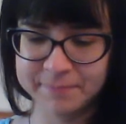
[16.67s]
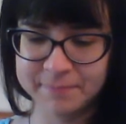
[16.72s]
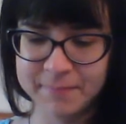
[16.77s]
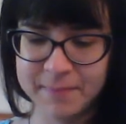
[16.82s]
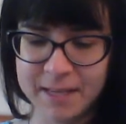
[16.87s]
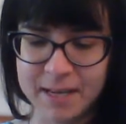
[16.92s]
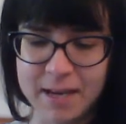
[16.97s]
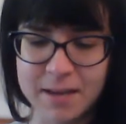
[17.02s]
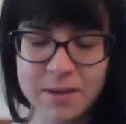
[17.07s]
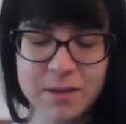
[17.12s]

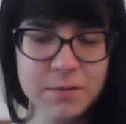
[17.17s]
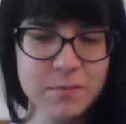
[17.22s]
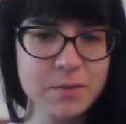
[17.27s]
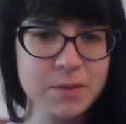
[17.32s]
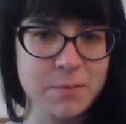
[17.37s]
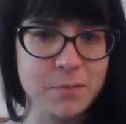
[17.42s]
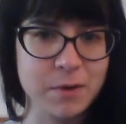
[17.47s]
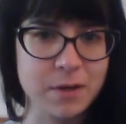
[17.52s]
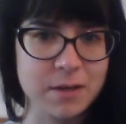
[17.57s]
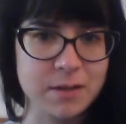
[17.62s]
I thought it was a
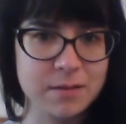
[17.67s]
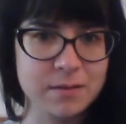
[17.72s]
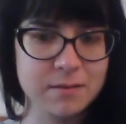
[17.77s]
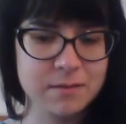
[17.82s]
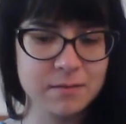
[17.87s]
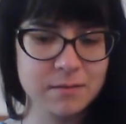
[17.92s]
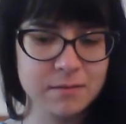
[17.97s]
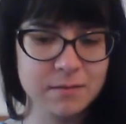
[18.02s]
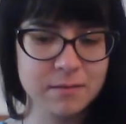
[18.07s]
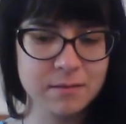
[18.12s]
bus.
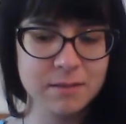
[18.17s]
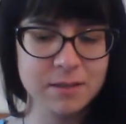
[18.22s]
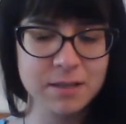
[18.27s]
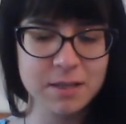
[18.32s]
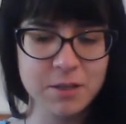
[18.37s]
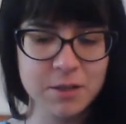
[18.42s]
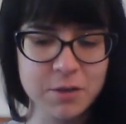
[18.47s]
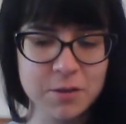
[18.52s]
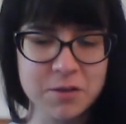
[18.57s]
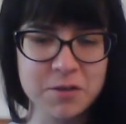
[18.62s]
Did
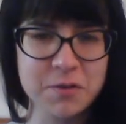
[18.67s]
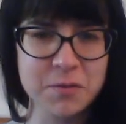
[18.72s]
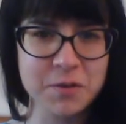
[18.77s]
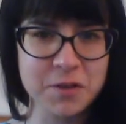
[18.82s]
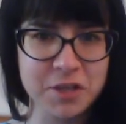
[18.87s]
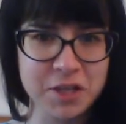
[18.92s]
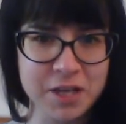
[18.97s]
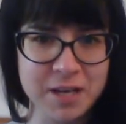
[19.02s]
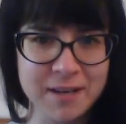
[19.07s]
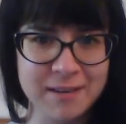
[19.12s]
it turn to a
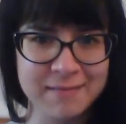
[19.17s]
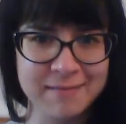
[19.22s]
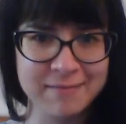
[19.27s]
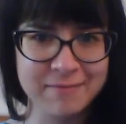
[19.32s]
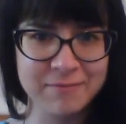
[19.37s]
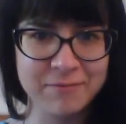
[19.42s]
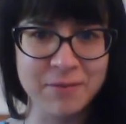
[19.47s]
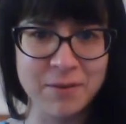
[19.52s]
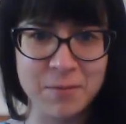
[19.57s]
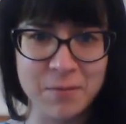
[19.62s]
jet
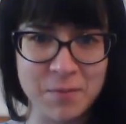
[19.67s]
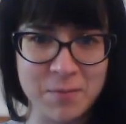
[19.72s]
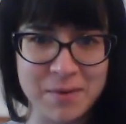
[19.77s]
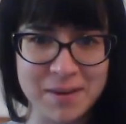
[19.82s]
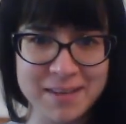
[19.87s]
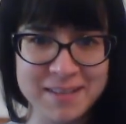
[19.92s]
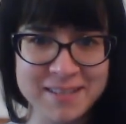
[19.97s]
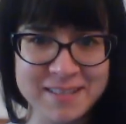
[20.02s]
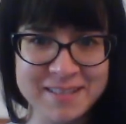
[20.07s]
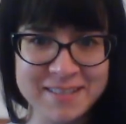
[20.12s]
from a
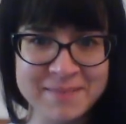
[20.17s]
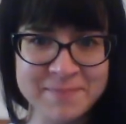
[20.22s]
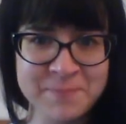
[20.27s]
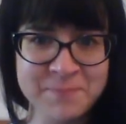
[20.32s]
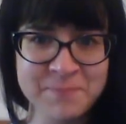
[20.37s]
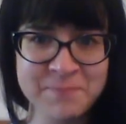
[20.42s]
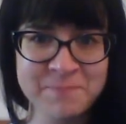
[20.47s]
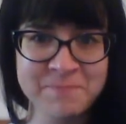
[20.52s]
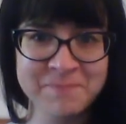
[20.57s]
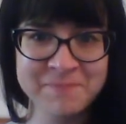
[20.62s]
bus?
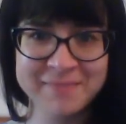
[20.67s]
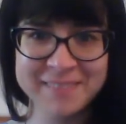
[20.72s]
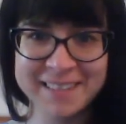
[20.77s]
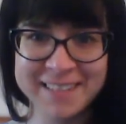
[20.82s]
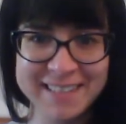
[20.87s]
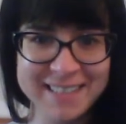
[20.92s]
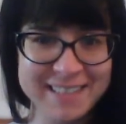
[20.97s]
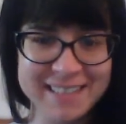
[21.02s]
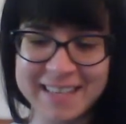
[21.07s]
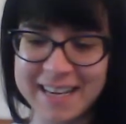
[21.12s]

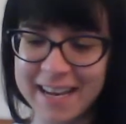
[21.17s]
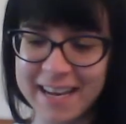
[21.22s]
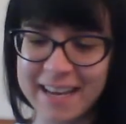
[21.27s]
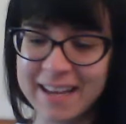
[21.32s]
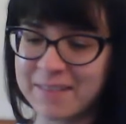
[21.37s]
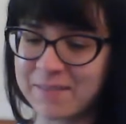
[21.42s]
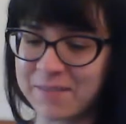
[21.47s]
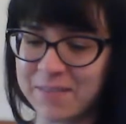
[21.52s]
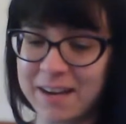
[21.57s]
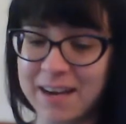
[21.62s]

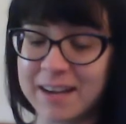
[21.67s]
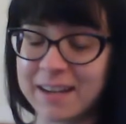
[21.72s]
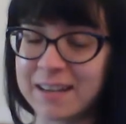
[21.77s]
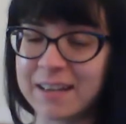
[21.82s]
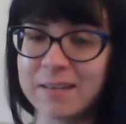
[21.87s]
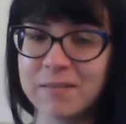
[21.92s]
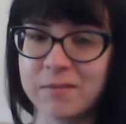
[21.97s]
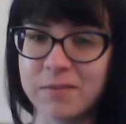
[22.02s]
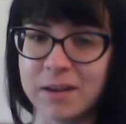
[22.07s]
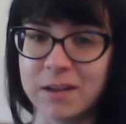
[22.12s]
I
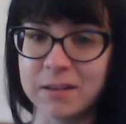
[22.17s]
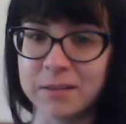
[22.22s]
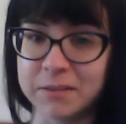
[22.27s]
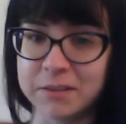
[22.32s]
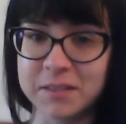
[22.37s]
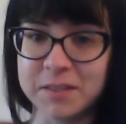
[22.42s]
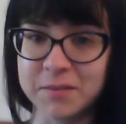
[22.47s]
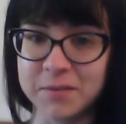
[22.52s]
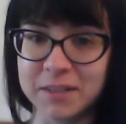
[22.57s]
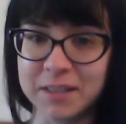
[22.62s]
can't follow
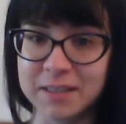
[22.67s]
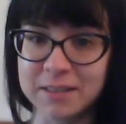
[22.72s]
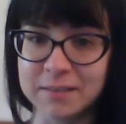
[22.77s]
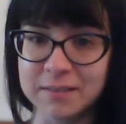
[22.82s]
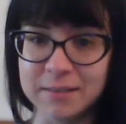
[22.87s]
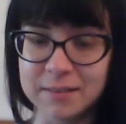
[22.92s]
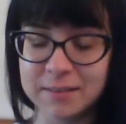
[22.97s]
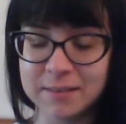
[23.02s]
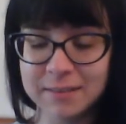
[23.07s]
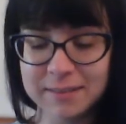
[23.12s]
this
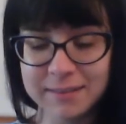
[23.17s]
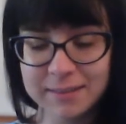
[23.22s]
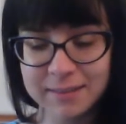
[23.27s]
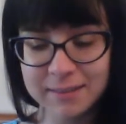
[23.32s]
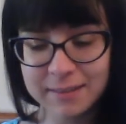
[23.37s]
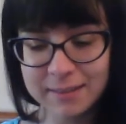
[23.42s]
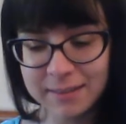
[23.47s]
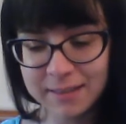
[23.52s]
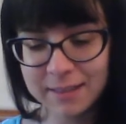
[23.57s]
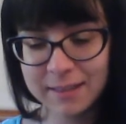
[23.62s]
vehicle.
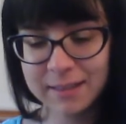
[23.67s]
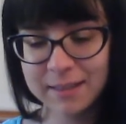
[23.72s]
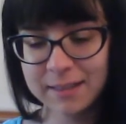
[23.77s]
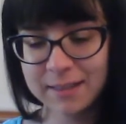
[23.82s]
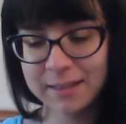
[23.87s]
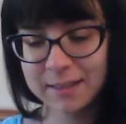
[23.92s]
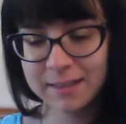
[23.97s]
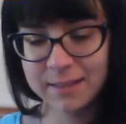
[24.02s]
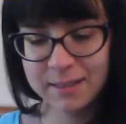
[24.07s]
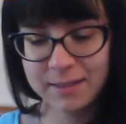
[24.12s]

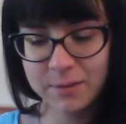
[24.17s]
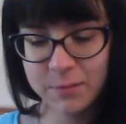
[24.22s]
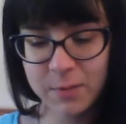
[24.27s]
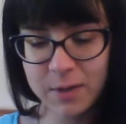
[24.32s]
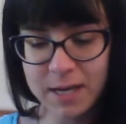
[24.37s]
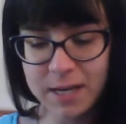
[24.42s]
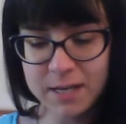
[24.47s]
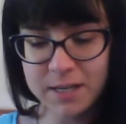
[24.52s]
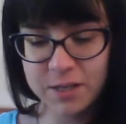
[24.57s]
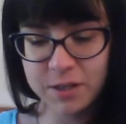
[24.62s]
We
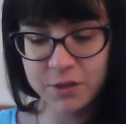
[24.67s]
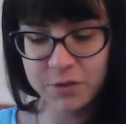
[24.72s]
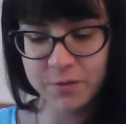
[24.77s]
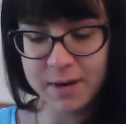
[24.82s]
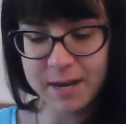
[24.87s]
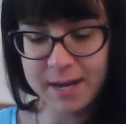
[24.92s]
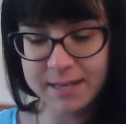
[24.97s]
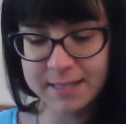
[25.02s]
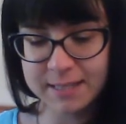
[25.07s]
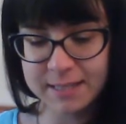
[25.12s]
got to
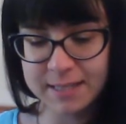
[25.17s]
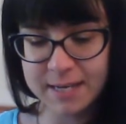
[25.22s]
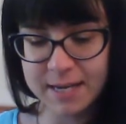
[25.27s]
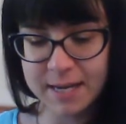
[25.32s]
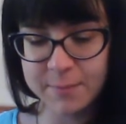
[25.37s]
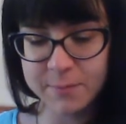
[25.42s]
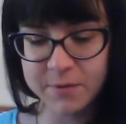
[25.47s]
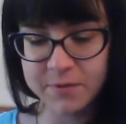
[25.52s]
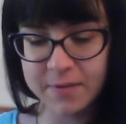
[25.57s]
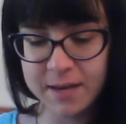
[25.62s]
Jurassic
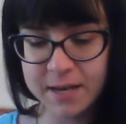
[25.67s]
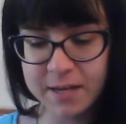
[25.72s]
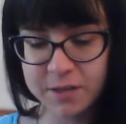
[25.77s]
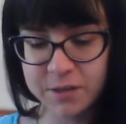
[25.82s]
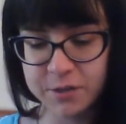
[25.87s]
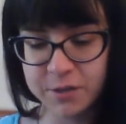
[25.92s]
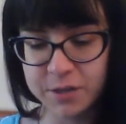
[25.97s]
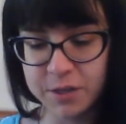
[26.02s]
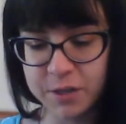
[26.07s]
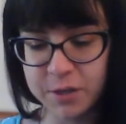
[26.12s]
times
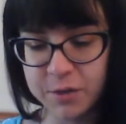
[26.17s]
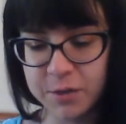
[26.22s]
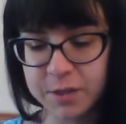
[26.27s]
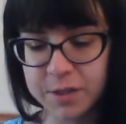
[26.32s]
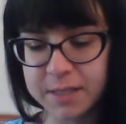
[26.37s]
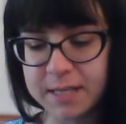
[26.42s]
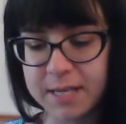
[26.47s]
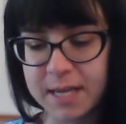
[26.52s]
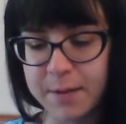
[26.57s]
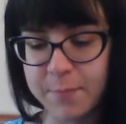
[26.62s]
faster than you
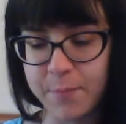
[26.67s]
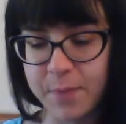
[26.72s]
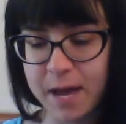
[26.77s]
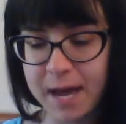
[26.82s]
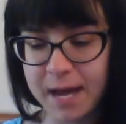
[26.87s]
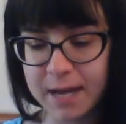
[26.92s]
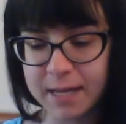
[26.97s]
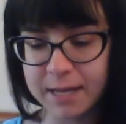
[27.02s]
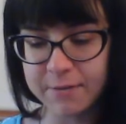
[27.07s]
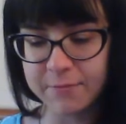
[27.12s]
could say
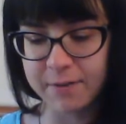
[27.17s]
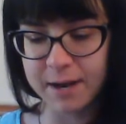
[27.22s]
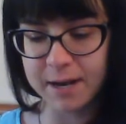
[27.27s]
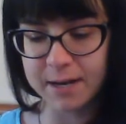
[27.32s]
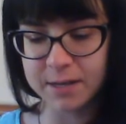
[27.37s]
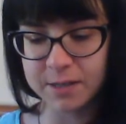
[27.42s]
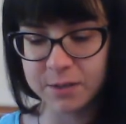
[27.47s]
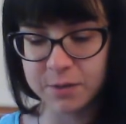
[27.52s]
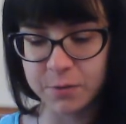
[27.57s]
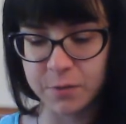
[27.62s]

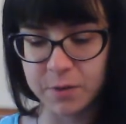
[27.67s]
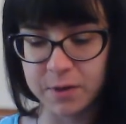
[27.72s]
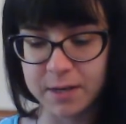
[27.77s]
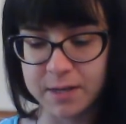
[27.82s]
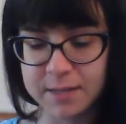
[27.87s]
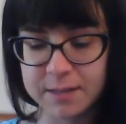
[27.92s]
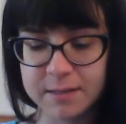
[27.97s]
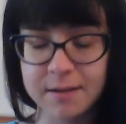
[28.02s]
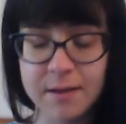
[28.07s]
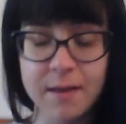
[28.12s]

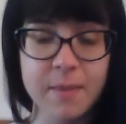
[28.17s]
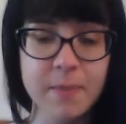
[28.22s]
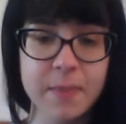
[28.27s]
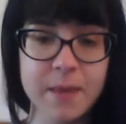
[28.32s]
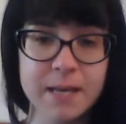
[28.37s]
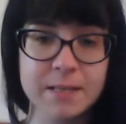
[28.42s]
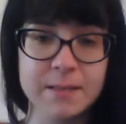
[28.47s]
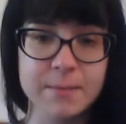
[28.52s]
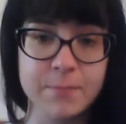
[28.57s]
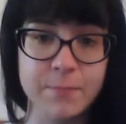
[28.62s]
Pachyrhinosaurus.
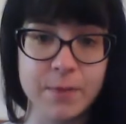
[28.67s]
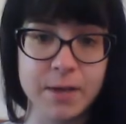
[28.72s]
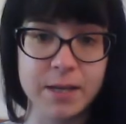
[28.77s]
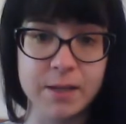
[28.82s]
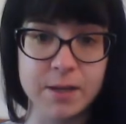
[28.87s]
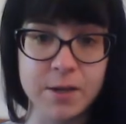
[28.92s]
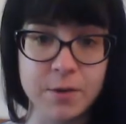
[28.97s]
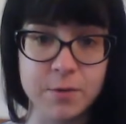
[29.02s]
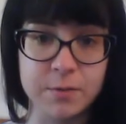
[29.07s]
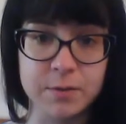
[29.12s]
That's a
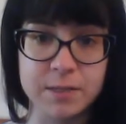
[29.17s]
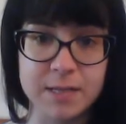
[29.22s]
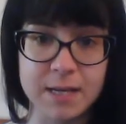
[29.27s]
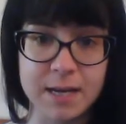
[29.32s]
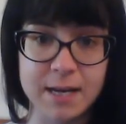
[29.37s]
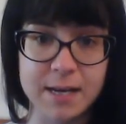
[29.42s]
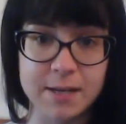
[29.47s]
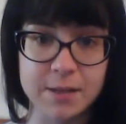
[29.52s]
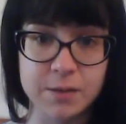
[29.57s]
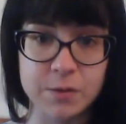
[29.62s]
big-nosed
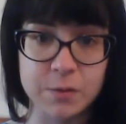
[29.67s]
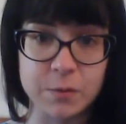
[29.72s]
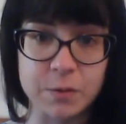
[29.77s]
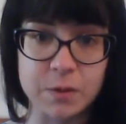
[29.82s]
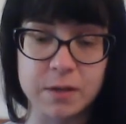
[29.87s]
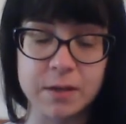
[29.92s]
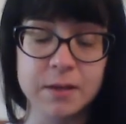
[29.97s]
dinosaur.